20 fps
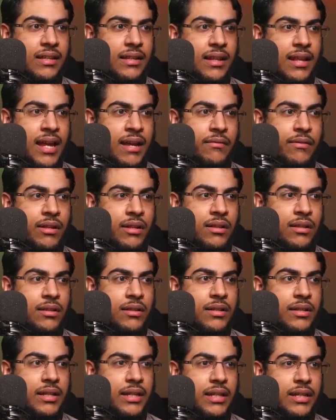the
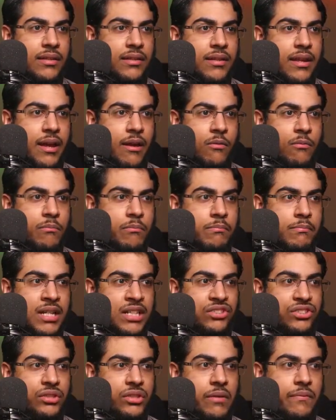level is now
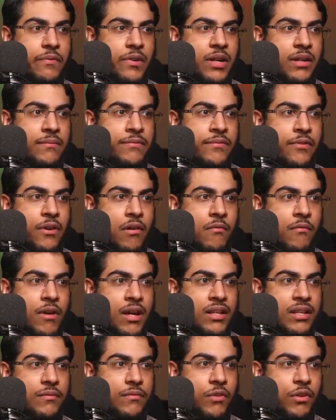much different from
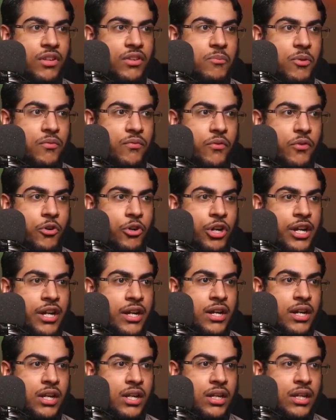what it was
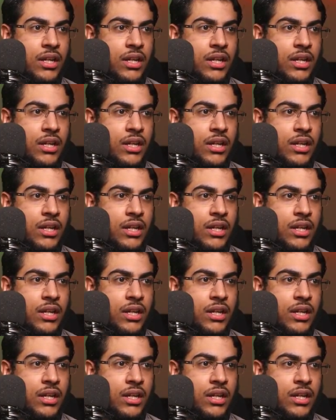before.